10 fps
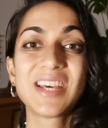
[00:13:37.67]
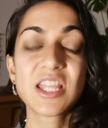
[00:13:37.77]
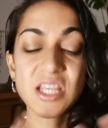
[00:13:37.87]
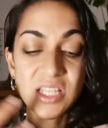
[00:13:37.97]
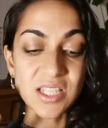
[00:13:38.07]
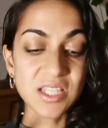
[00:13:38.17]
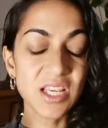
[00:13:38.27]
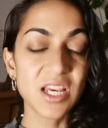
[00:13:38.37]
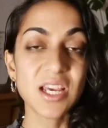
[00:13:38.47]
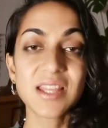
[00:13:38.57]

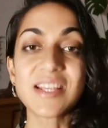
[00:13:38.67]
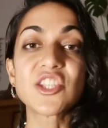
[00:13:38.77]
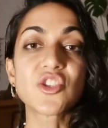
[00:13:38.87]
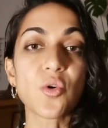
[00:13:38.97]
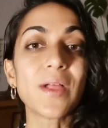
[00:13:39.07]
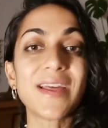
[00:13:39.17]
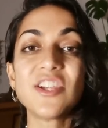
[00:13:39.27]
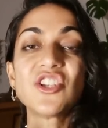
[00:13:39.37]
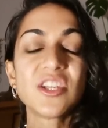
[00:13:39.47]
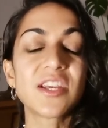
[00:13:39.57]
This soul
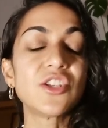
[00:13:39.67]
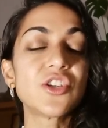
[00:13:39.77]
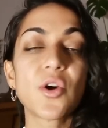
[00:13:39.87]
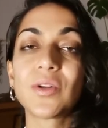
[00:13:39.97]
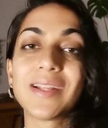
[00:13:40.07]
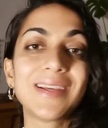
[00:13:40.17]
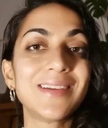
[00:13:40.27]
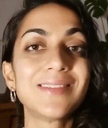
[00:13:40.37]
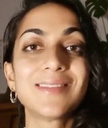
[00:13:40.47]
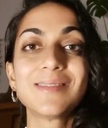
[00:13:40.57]
energy can
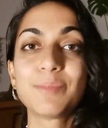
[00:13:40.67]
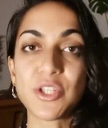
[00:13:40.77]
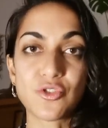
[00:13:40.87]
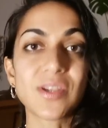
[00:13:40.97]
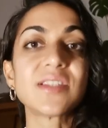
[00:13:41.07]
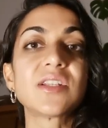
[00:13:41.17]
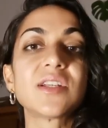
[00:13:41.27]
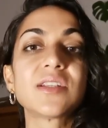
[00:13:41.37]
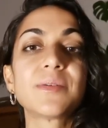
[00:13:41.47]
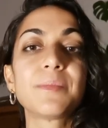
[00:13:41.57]
totally be trusted.